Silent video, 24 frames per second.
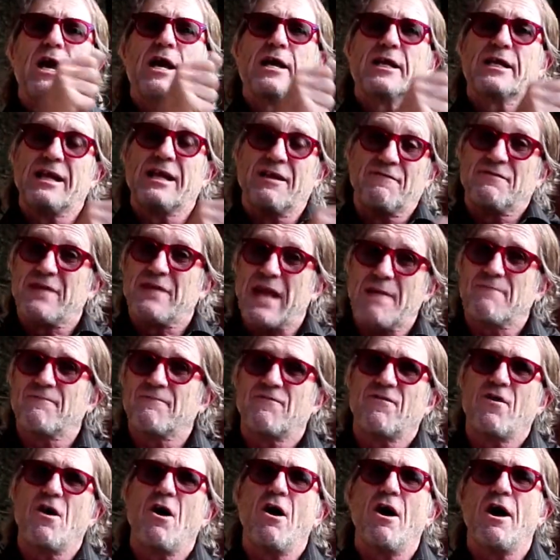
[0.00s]
give them
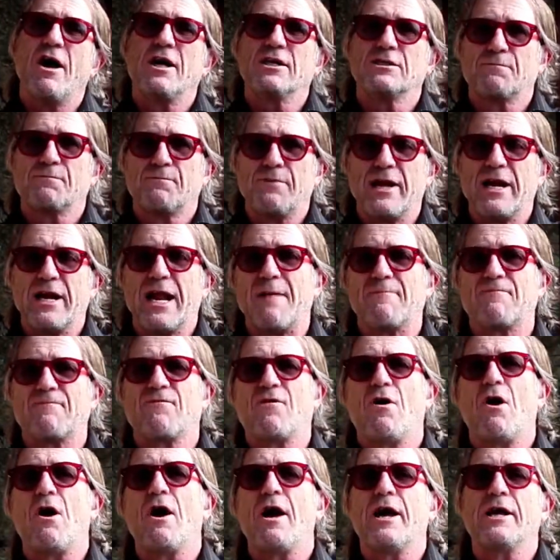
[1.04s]
flyers, pin up
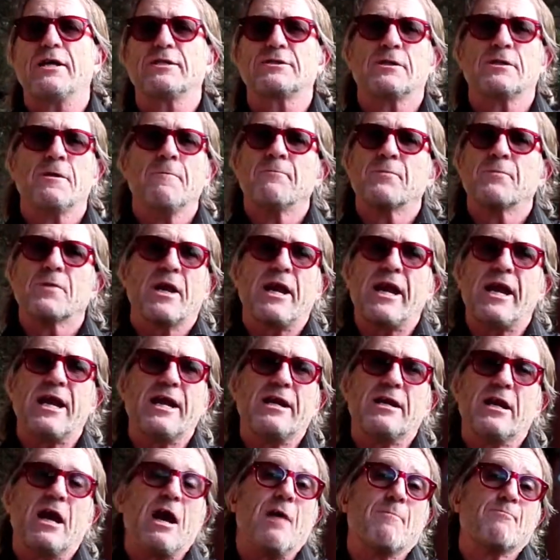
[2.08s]
flyers
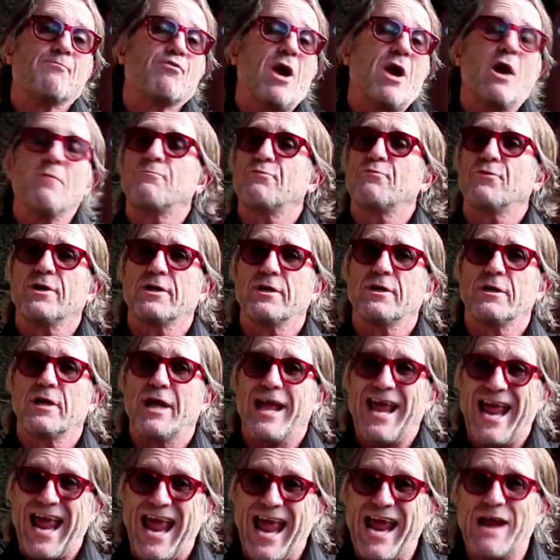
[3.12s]
in appropriate
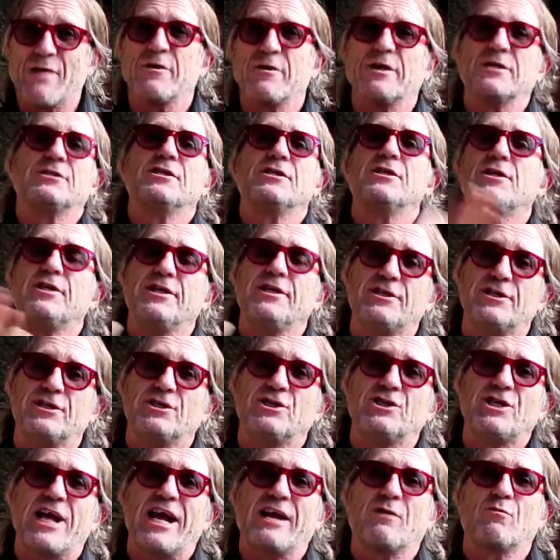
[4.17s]
areas. You need to
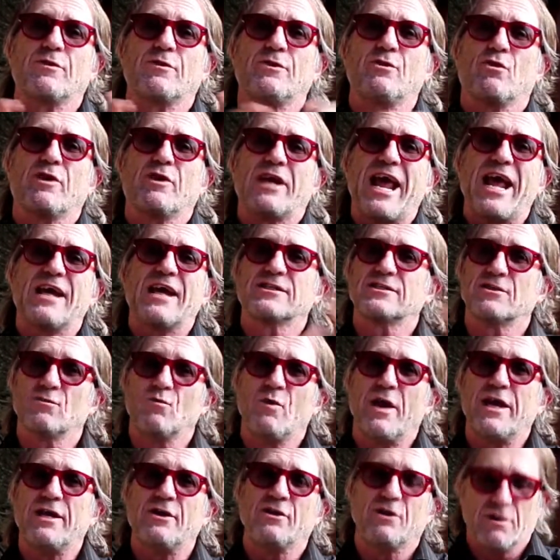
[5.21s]
check with your council
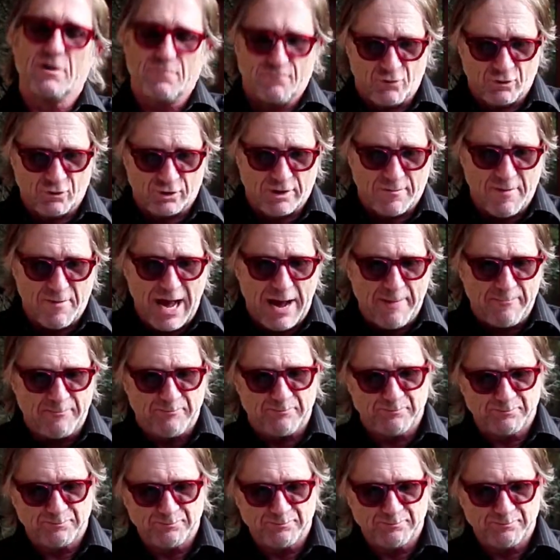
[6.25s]
where you can put them up.